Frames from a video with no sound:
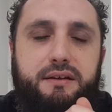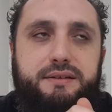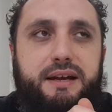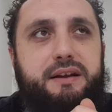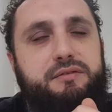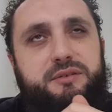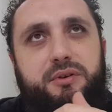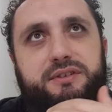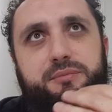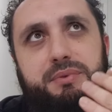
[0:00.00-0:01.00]
taking
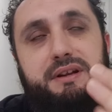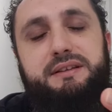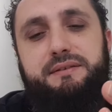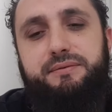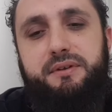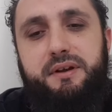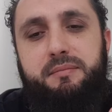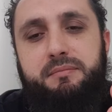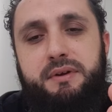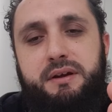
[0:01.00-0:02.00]
responsibility for
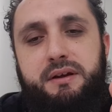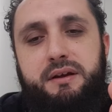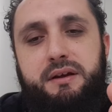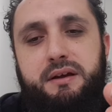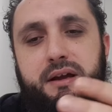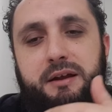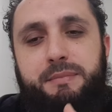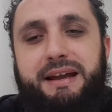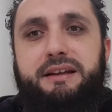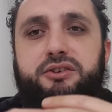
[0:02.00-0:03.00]
them, and
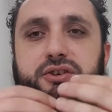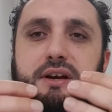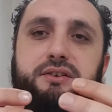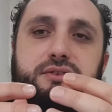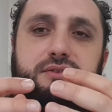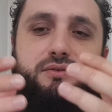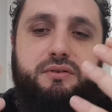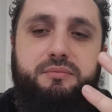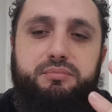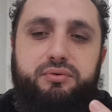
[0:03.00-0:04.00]
making changes to
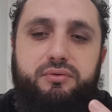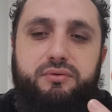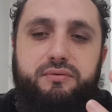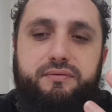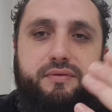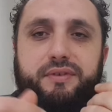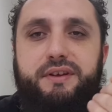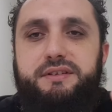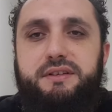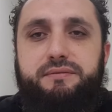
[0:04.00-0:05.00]
improve
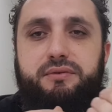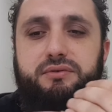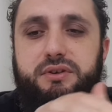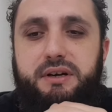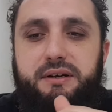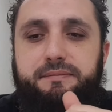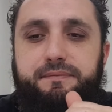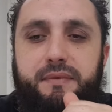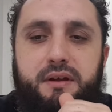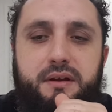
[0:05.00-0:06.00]
things in the future.
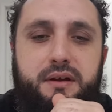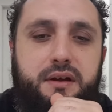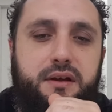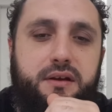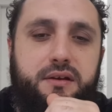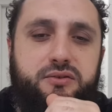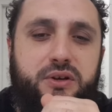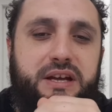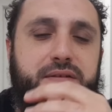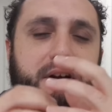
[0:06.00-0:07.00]
So
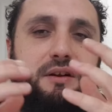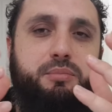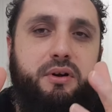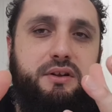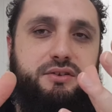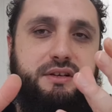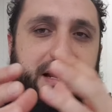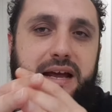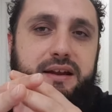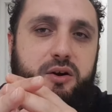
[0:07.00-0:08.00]
giving an apology
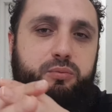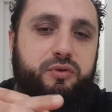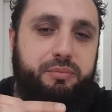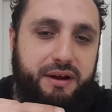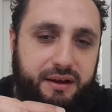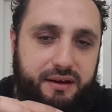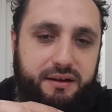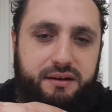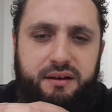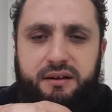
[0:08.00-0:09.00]
can help
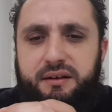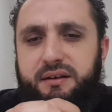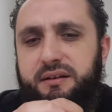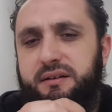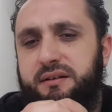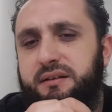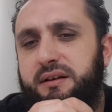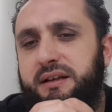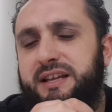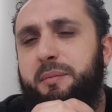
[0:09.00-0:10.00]
repair
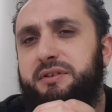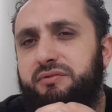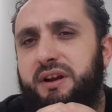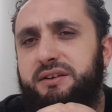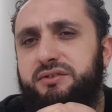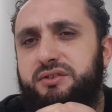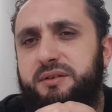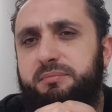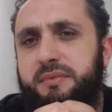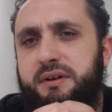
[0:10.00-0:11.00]
a damaged
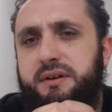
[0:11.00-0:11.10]
relationship